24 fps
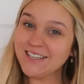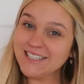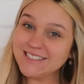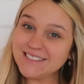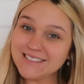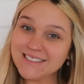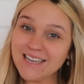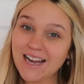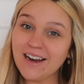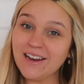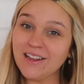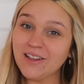
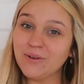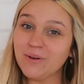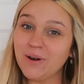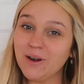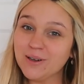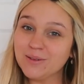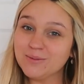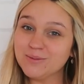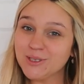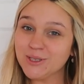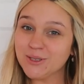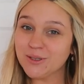It's Natalie.
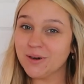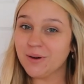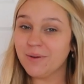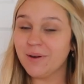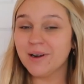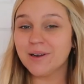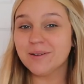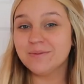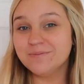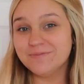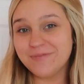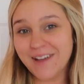Welcome to or
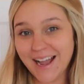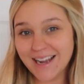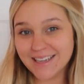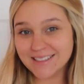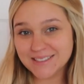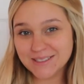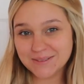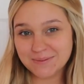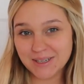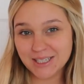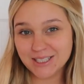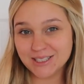welcome
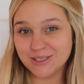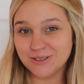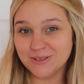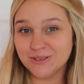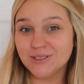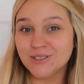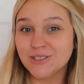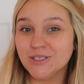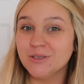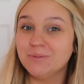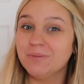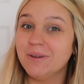back to my
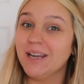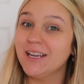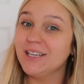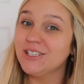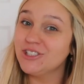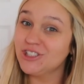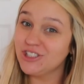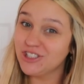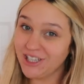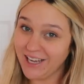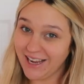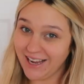YouTube
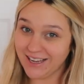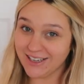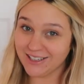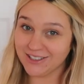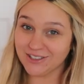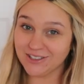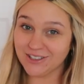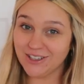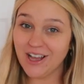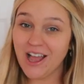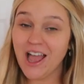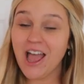
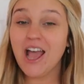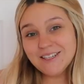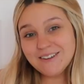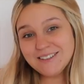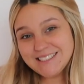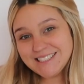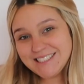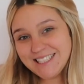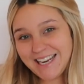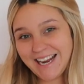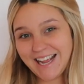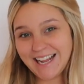channel. So
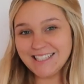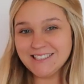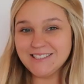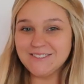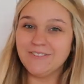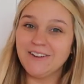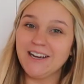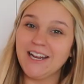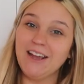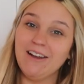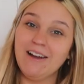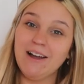in today's
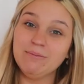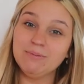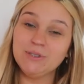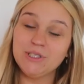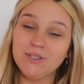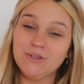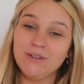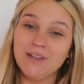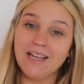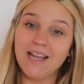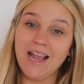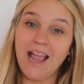video I'm
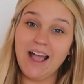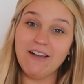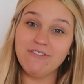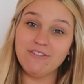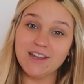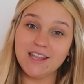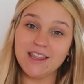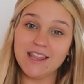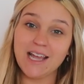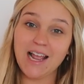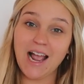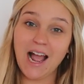doing
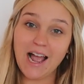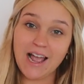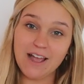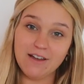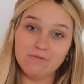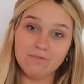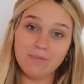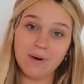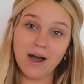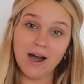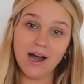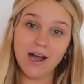everything
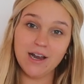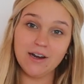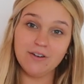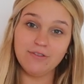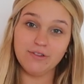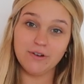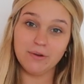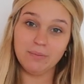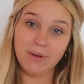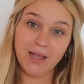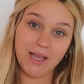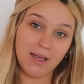I bought
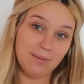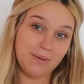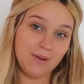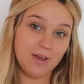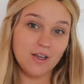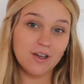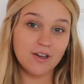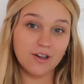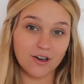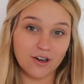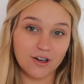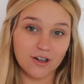for
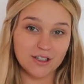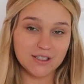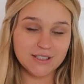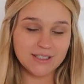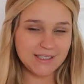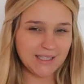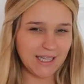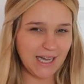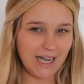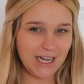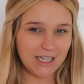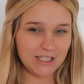baby
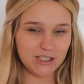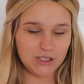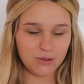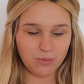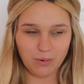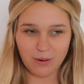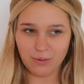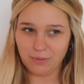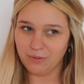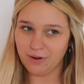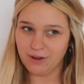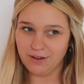girl slash
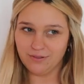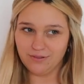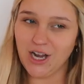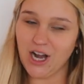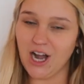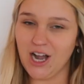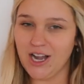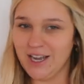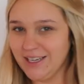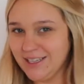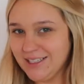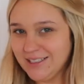what we've
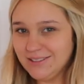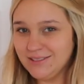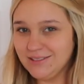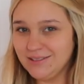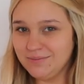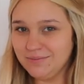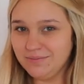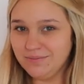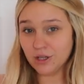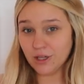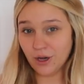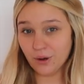
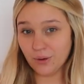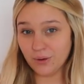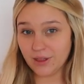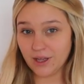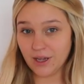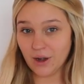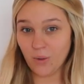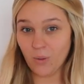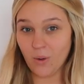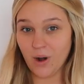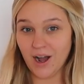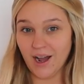gotten
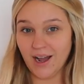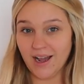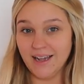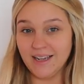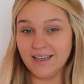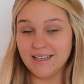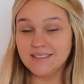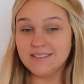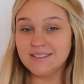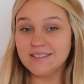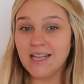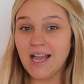clothing
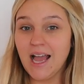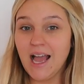wise.